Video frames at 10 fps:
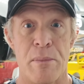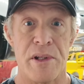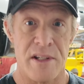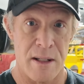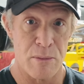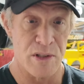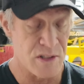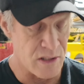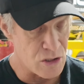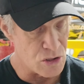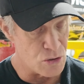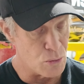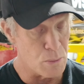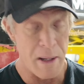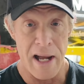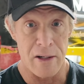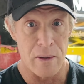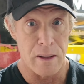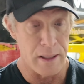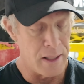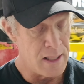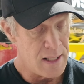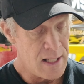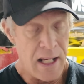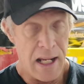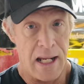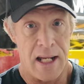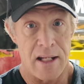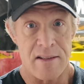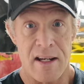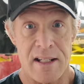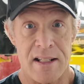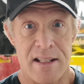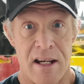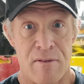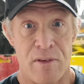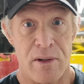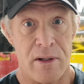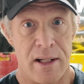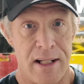put the damper installation tool back on, and tighten it down further.